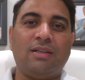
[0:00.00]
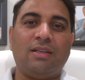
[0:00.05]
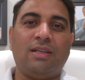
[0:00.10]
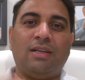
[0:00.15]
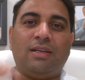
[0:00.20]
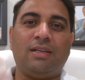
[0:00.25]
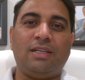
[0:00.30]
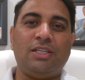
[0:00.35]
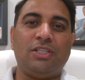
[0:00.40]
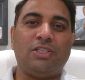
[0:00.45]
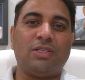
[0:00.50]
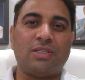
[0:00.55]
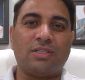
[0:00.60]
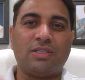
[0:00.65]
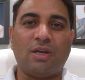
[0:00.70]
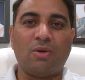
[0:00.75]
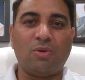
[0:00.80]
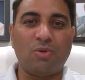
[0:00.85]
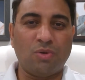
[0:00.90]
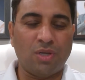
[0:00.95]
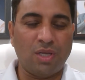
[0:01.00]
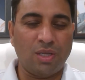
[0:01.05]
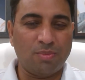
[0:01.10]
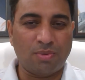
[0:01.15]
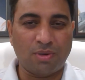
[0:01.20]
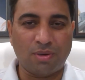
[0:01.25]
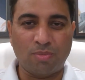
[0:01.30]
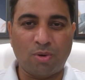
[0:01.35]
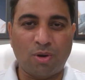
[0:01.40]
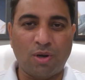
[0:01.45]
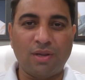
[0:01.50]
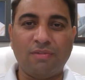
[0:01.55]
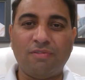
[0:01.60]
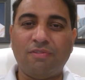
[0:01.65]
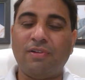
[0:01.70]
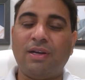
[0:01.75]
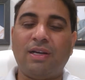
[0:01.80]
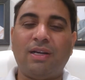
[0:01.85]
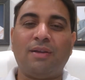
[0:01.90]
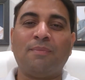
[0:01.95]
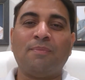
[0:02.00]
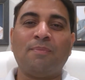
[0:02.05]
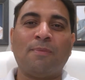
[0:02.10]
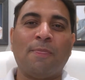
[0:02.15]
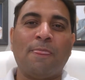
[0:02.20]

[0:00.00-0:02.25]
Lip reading: They teach us how to keep our body fit.